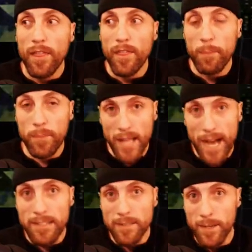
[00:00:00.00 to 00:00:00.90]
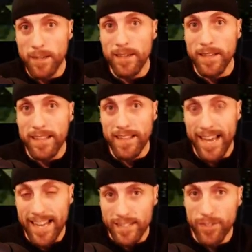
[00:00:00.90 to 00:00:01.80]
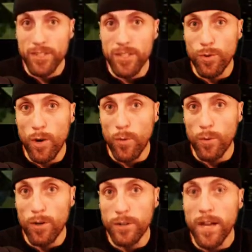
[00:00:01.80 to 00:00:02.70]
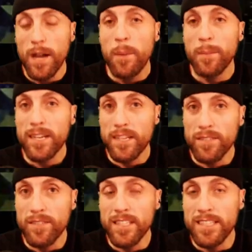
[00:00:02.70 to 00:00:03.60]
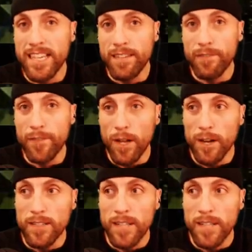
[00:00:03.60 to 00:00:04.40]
the plasma that enters into our world because of this influx,